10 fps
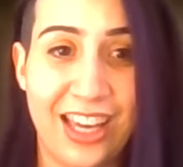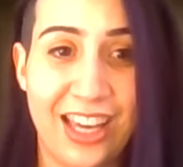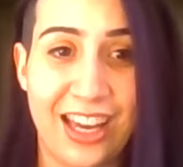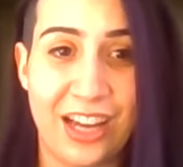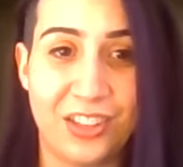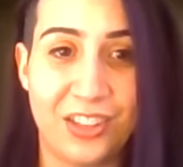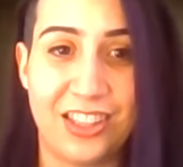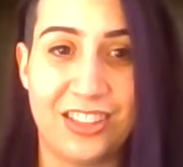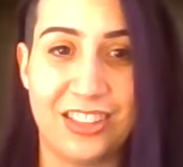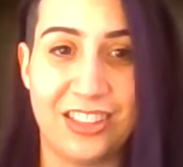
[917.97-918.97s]
how the
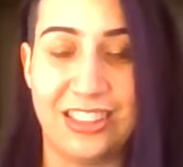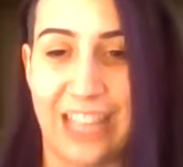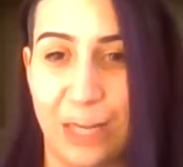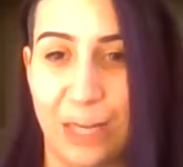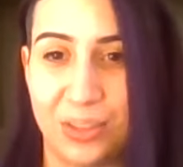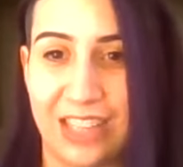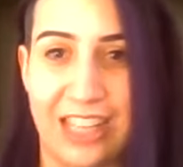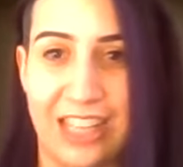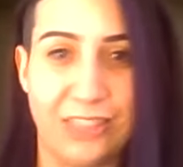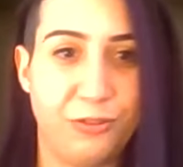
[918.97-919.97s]
theater adapts and